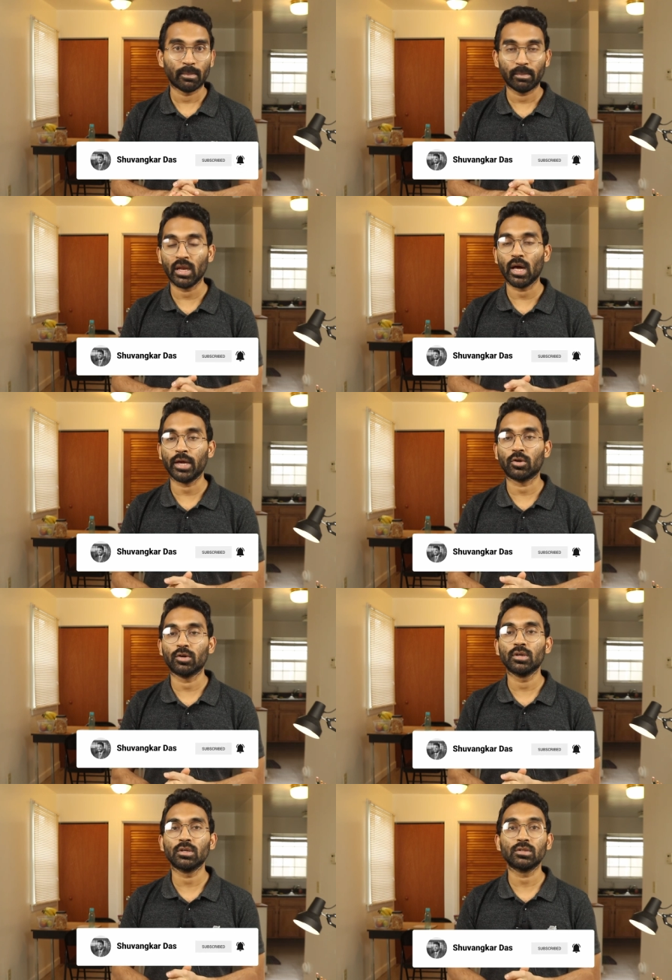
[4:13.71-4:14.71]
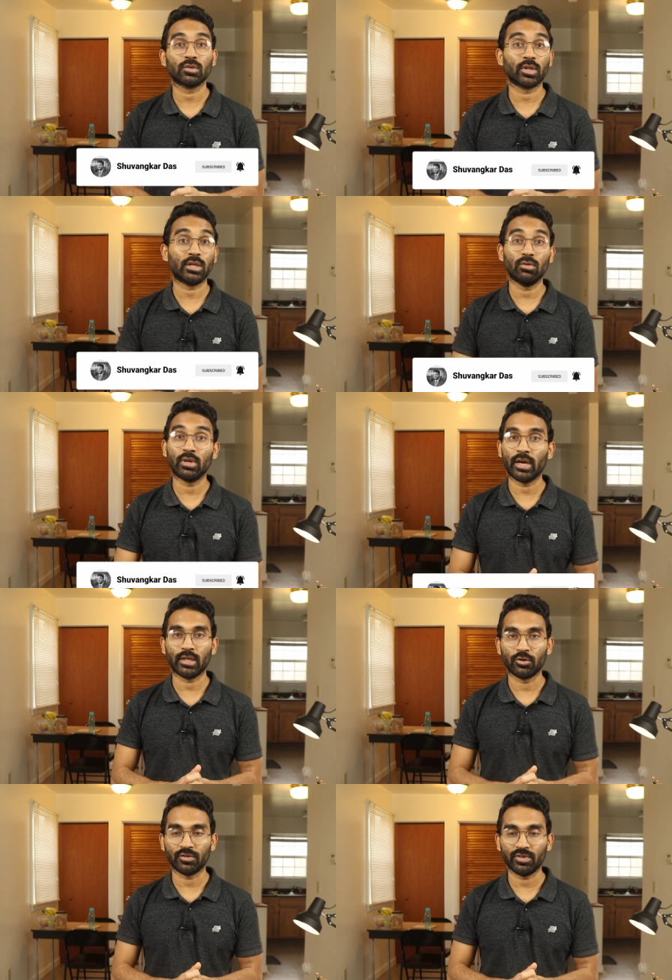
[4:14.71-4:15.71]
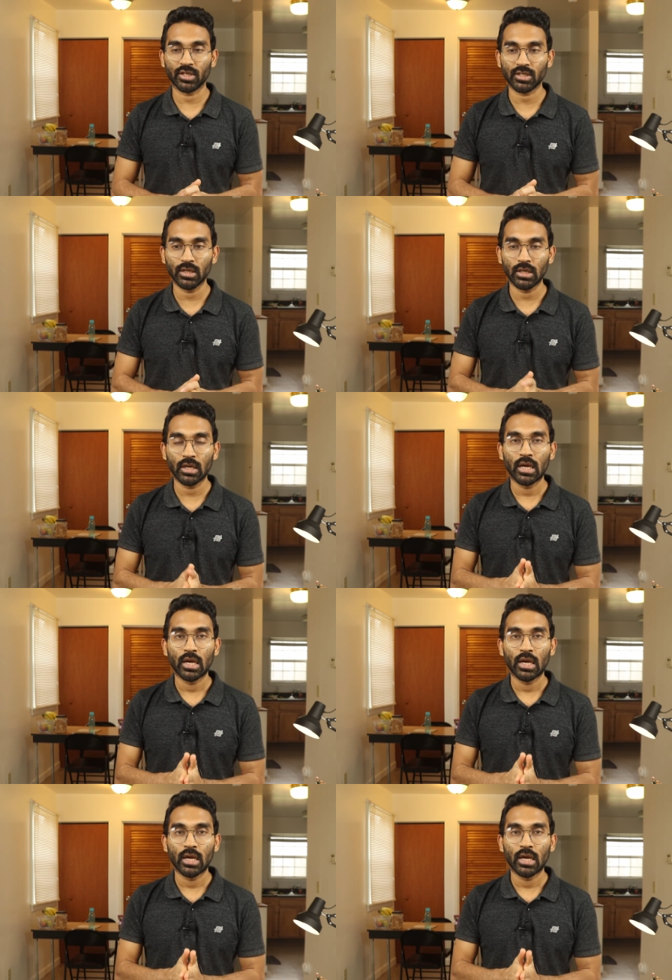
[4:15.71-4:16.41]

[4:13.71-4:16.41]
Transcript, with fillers: bell icon so that you will get the notification.